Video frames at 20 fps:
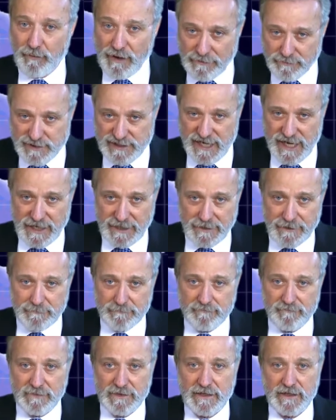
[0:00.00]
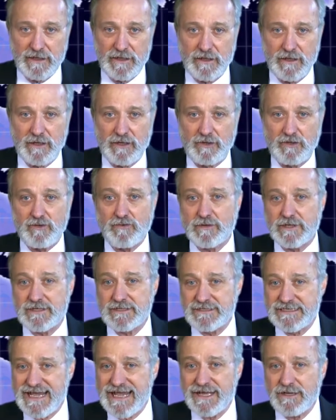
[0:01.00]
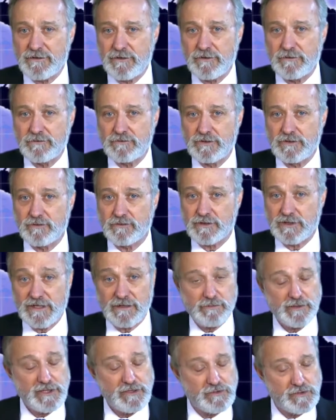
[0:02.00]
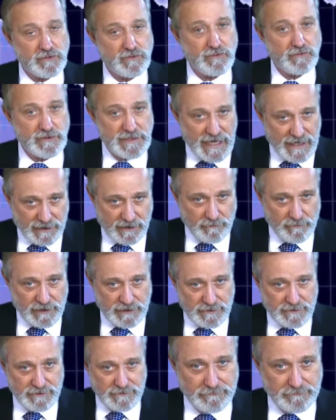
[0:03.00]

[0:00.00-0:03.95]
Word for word: website, you can download your W-2 document.